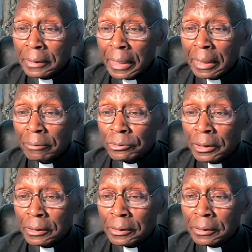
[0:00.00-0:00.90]
have
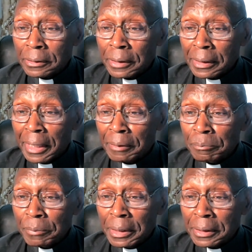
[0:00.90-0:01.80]
Jesus because I can't
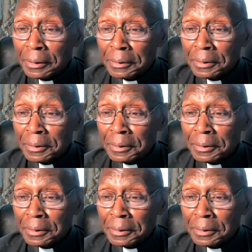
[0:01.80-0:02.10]
make it,